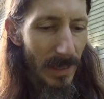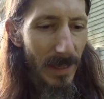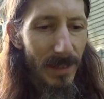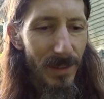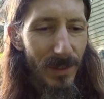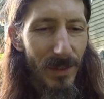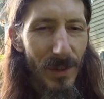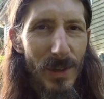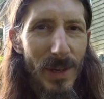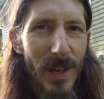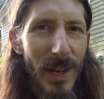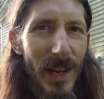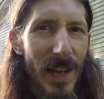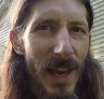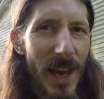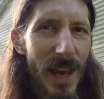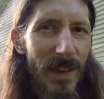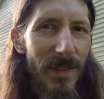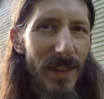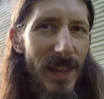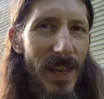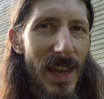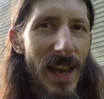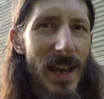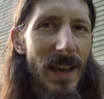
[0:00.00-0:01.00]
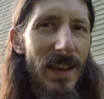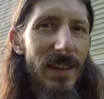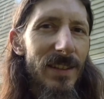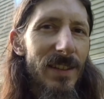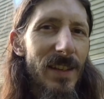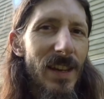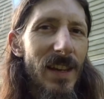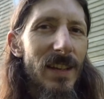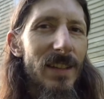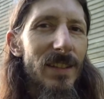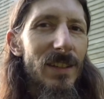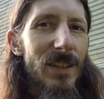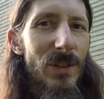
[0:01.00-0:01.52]
So you got to have the
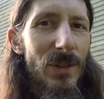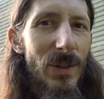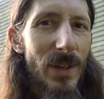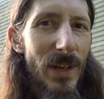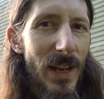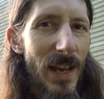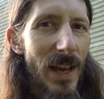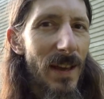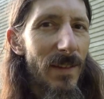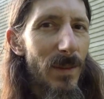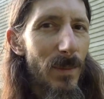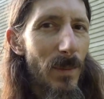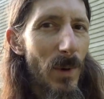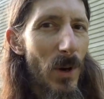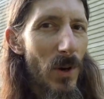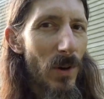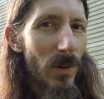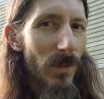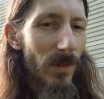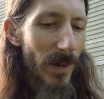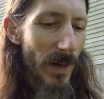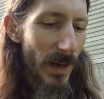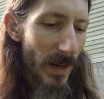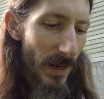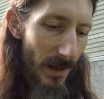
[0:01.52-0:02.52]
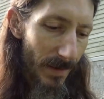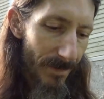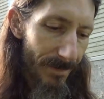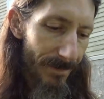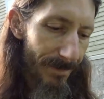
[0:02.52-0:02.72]
Gas-X and you got to have the malt ready.